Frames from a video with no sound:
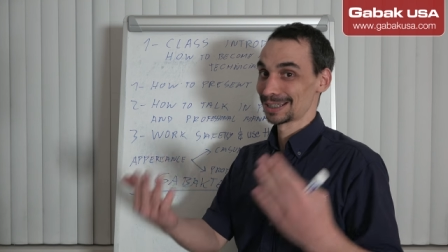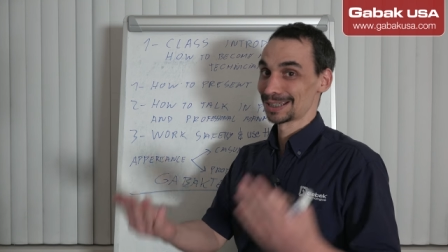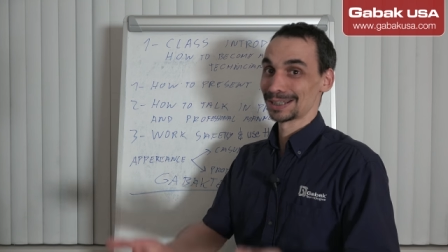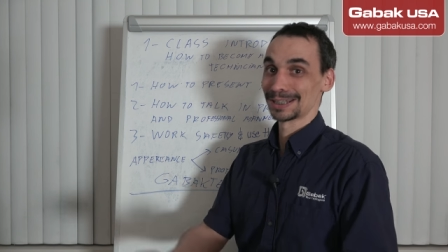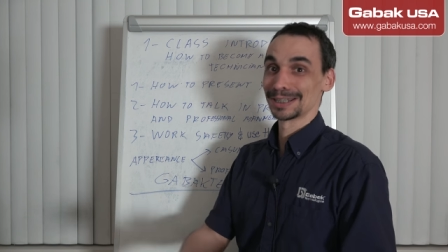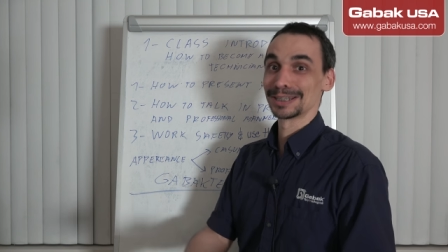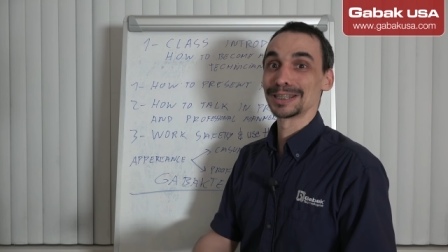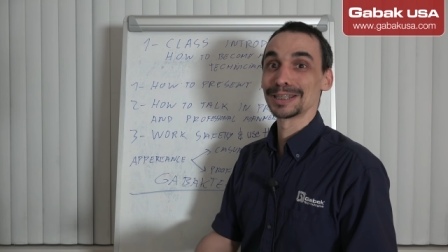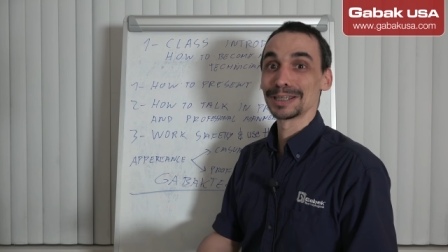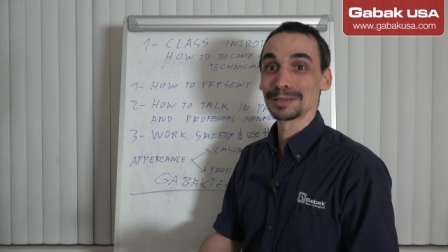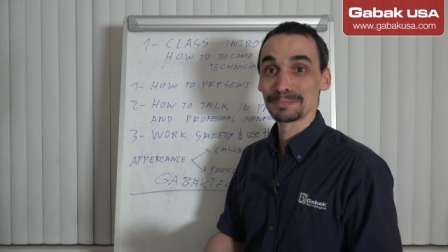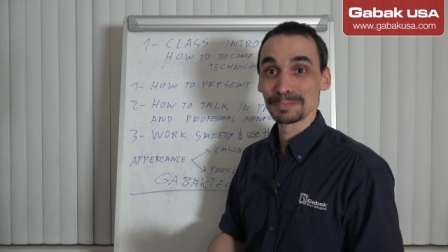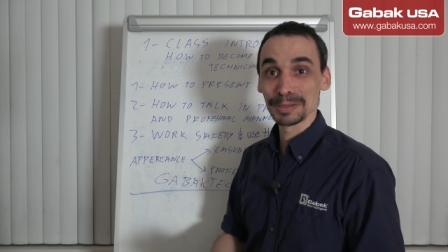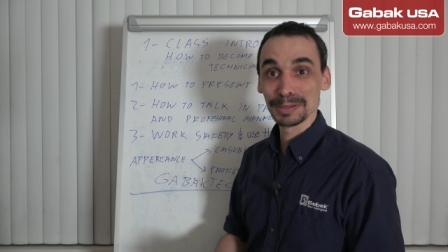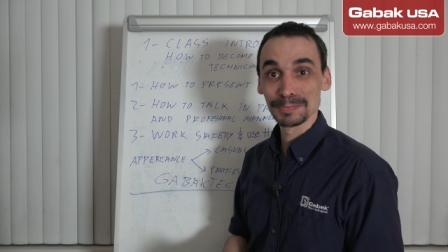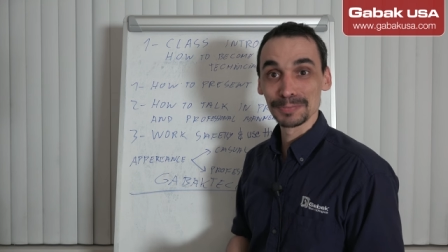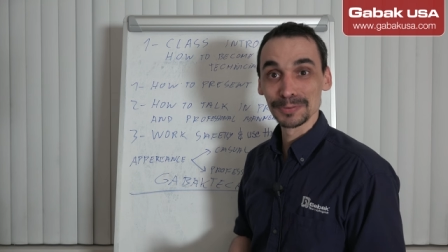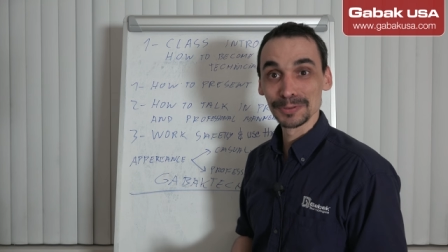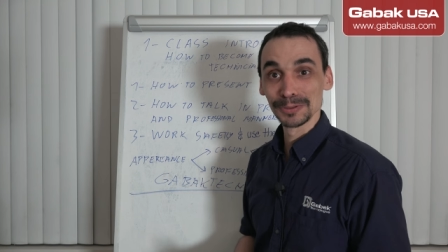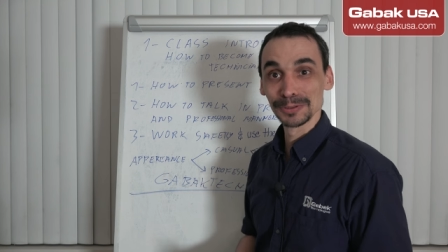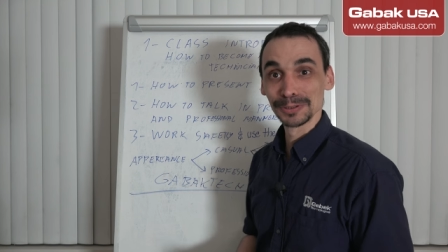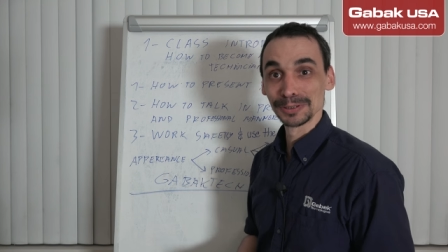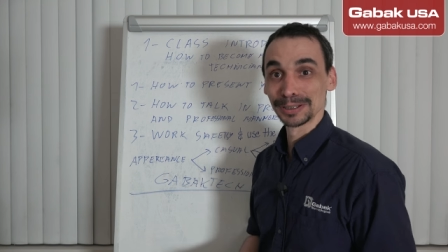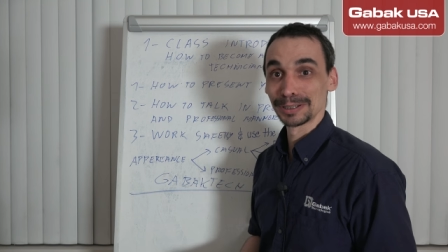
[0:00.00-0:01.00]
the
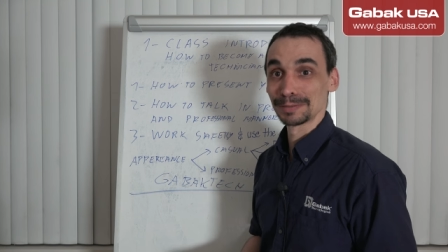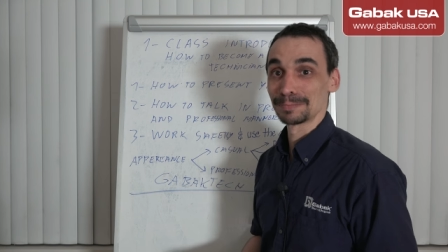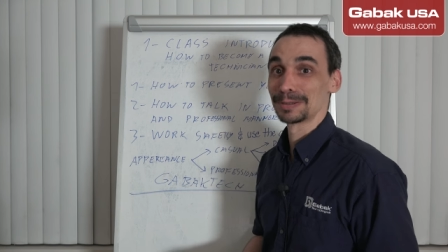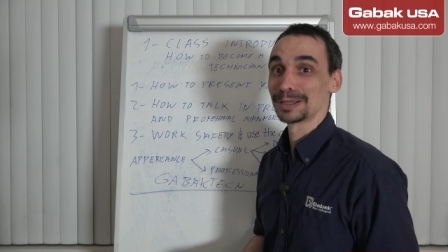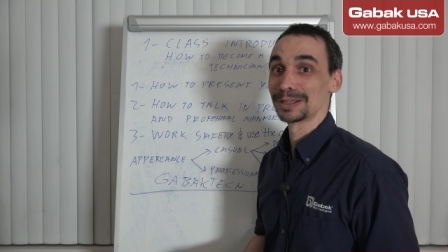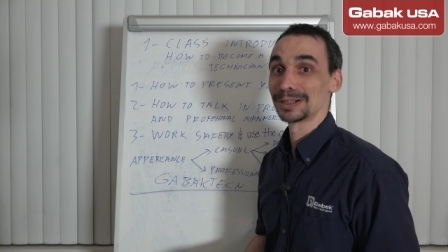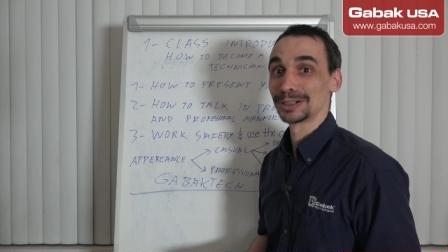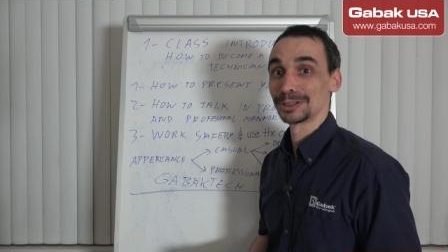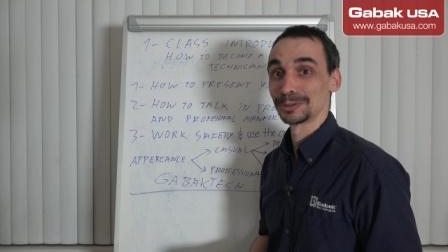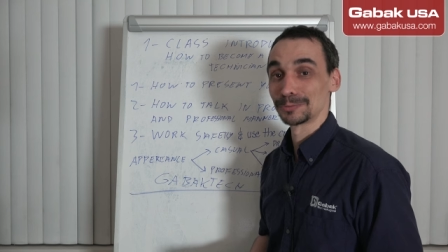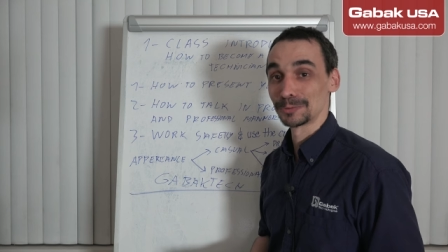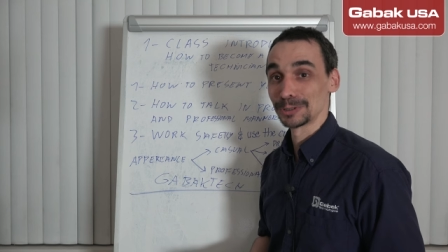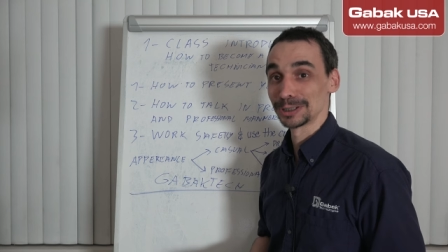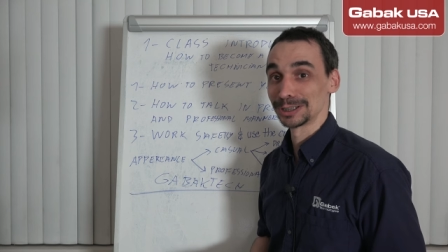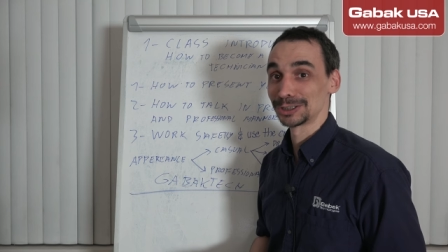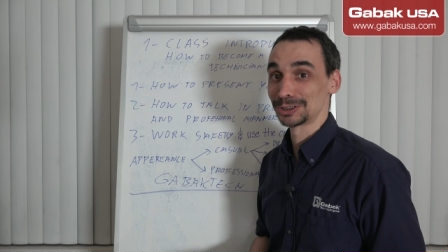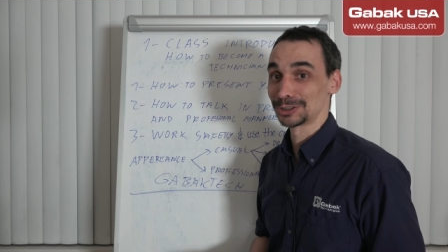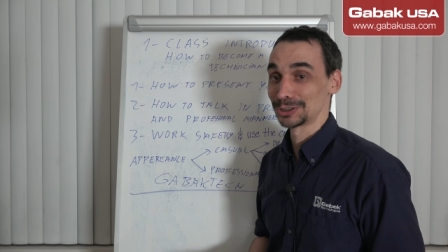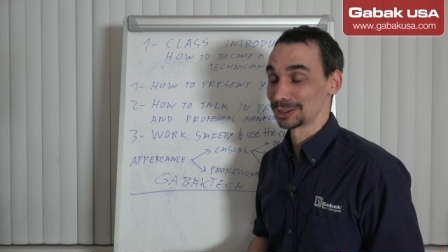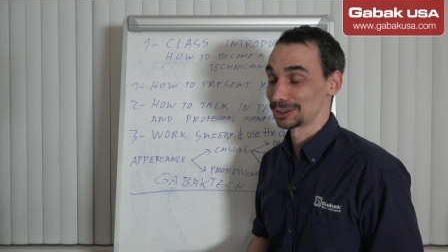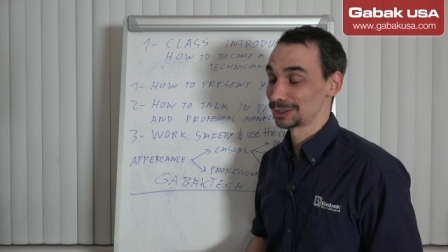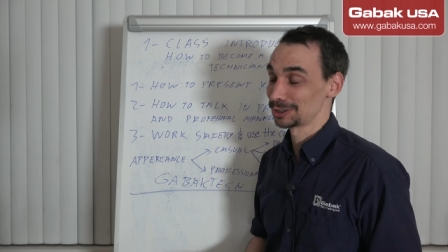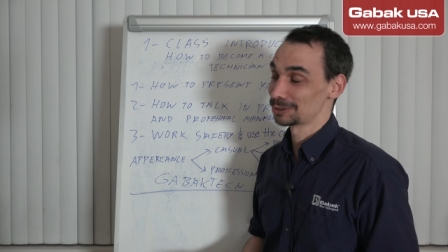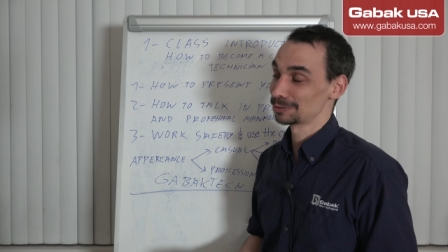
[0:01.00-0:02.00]
people, the better will
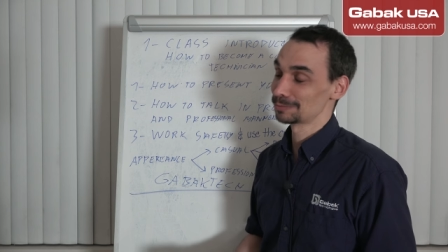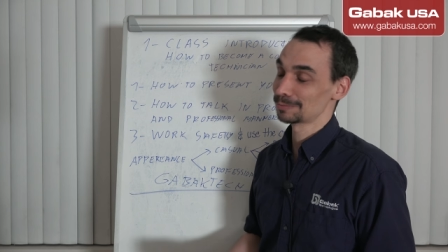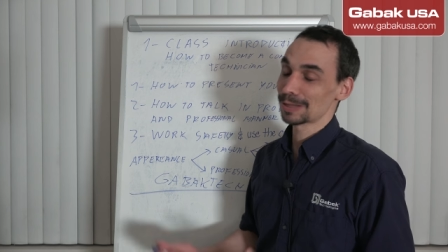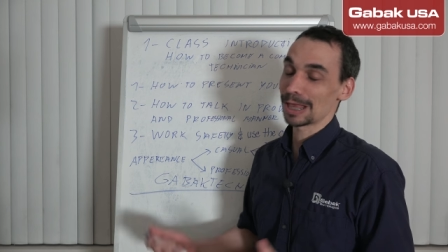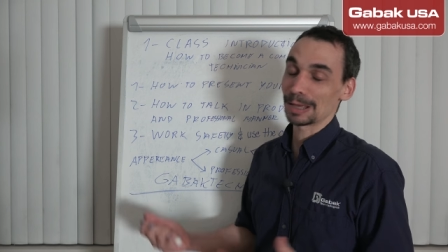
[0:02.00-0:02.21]
treat you.